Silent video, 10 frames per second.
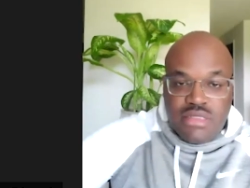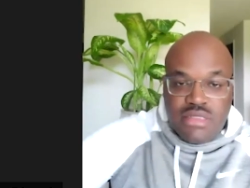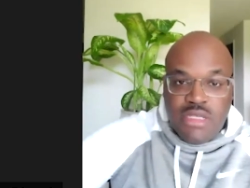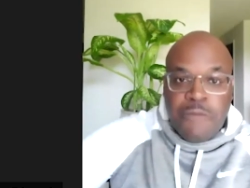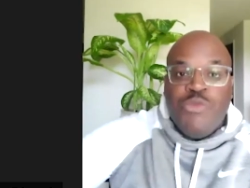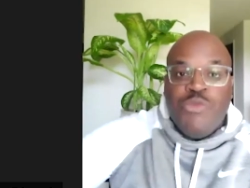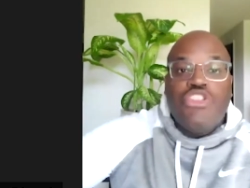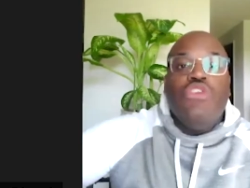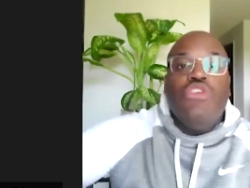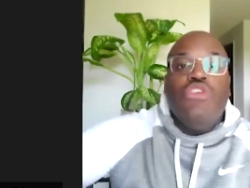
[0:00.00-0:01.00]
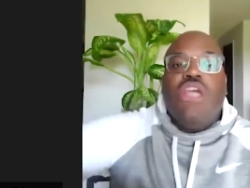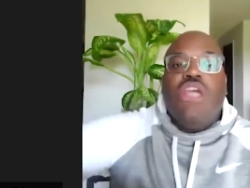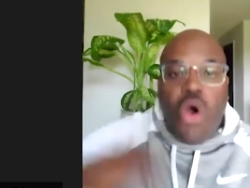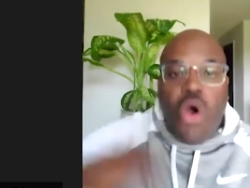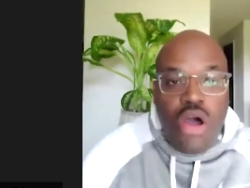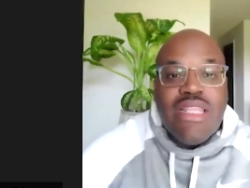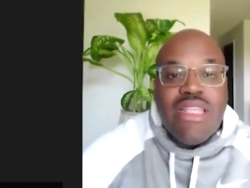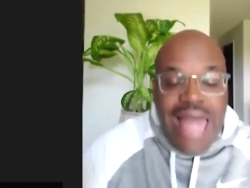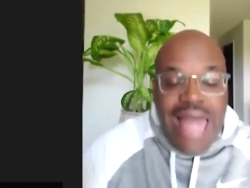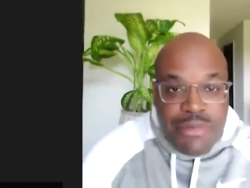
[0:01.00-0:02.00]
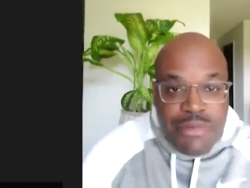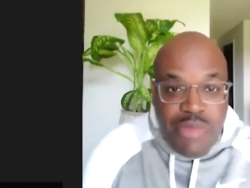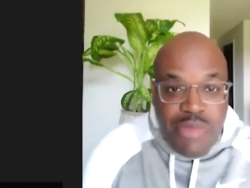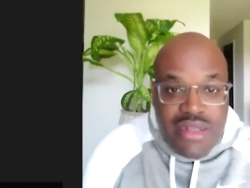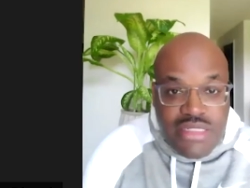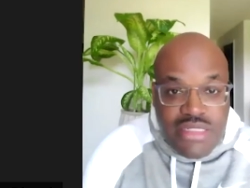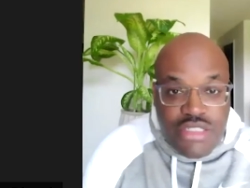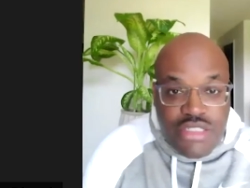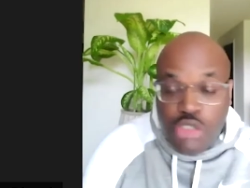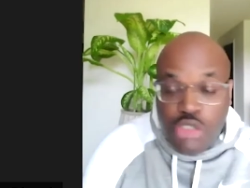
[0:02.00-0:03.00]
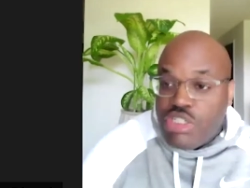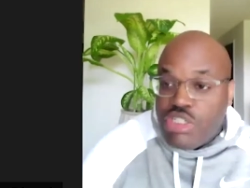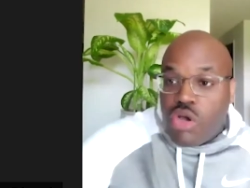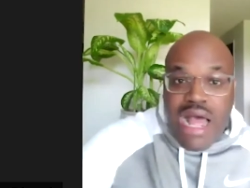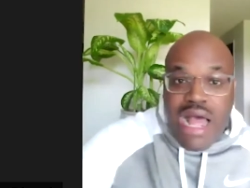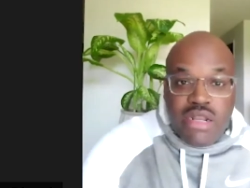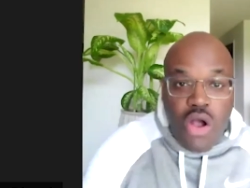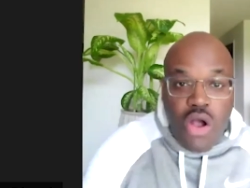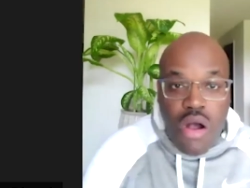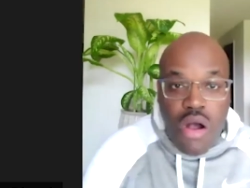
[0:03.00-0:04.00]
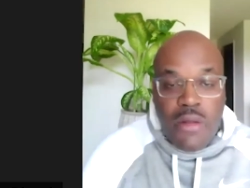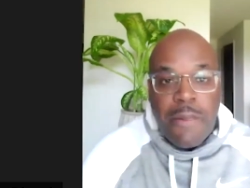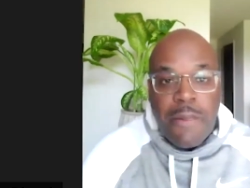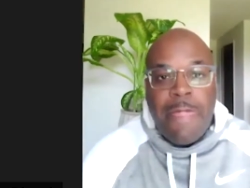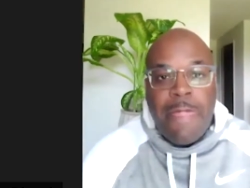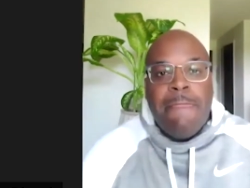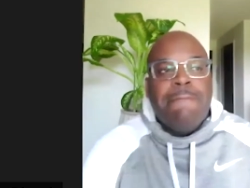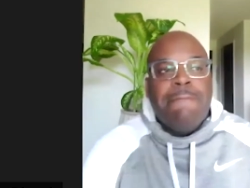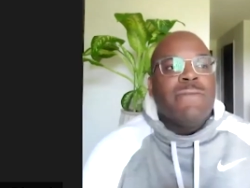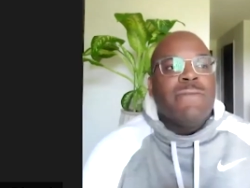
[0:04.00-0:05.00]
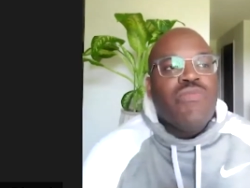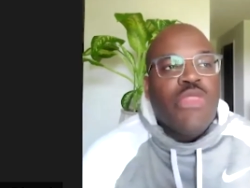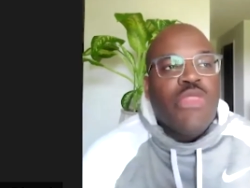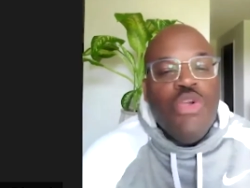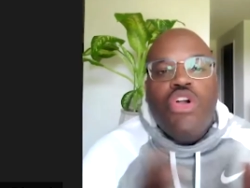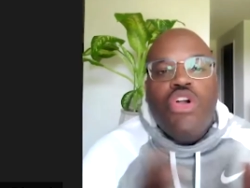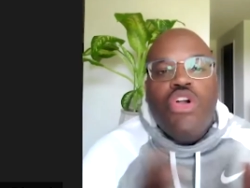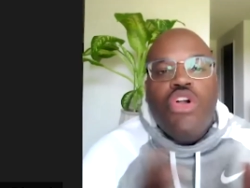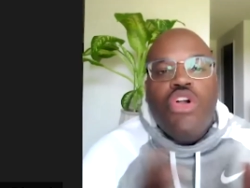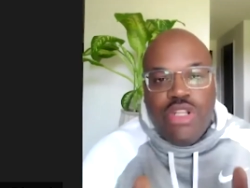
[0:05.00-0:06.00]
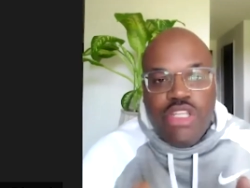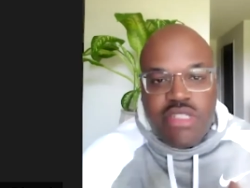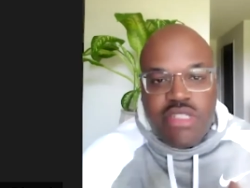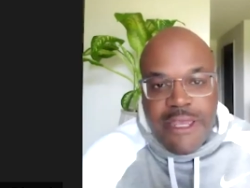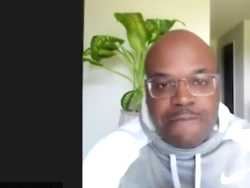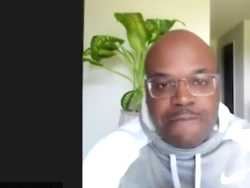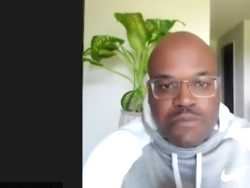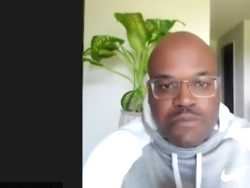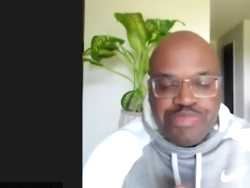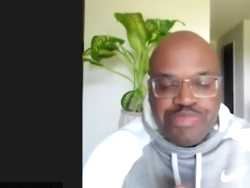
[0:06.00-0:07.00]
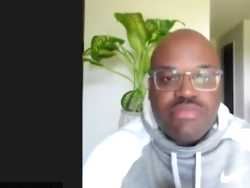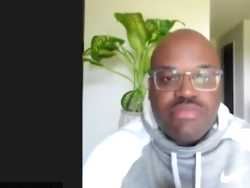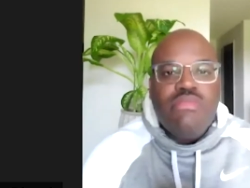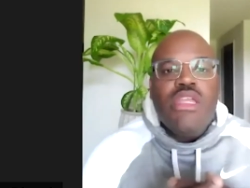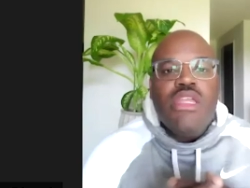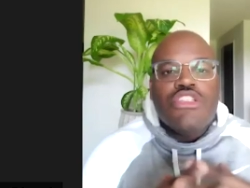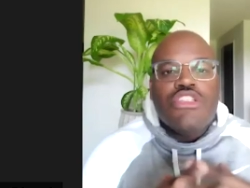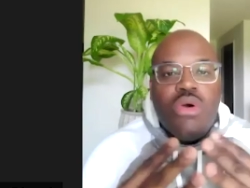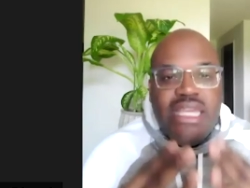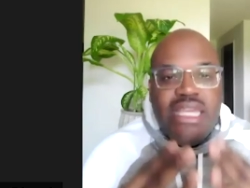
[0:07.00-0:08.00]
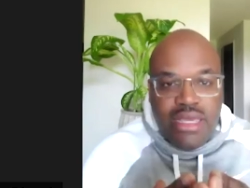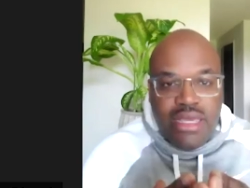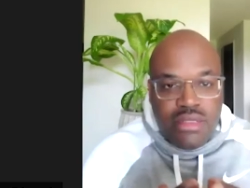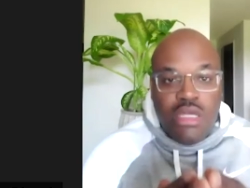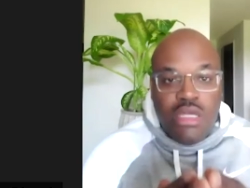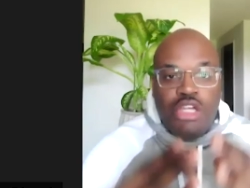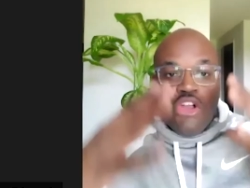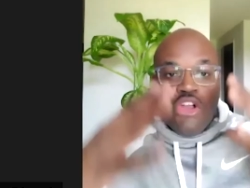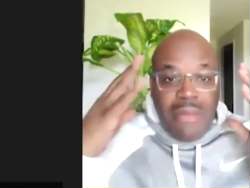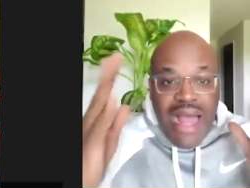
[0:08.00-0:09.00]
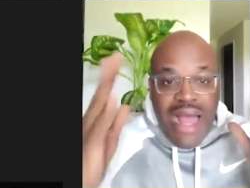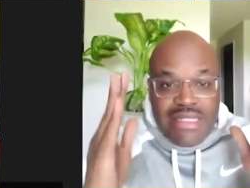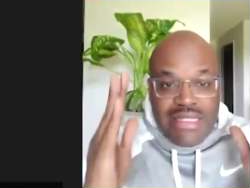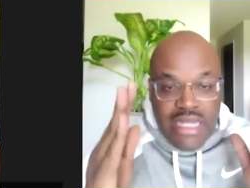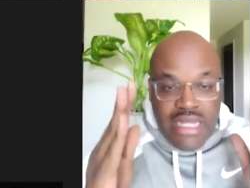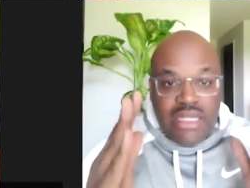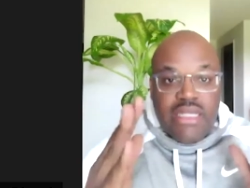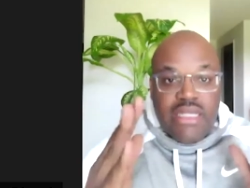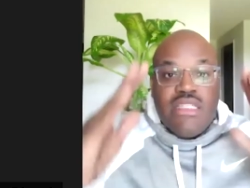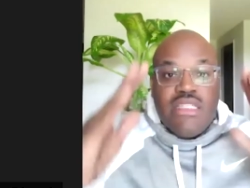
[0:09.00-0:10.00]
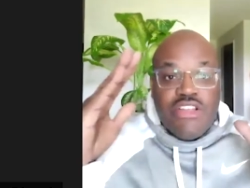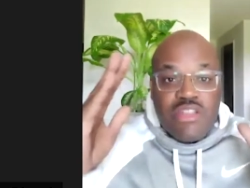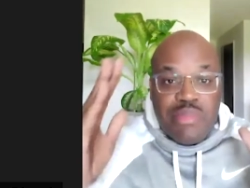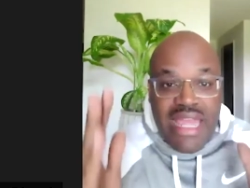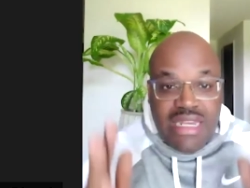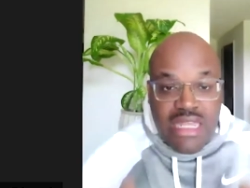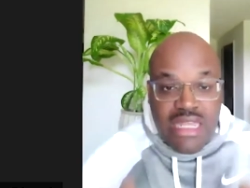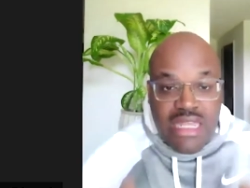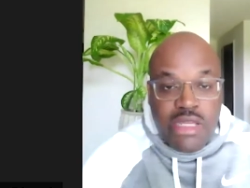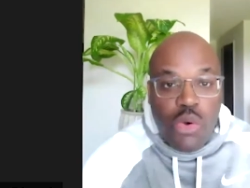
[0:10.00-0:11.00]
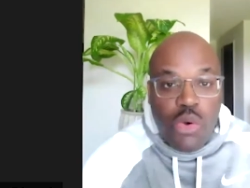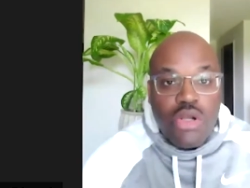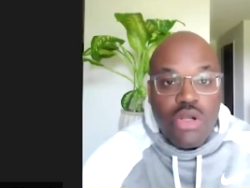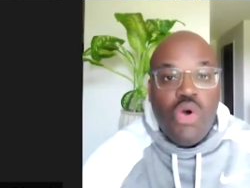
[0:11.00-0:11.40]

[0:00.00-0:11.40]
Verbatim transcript: So you'll see all the lapsed policies. You just go down and call. When you call, what do you say? So again, your mindset is there's a pandemic going on.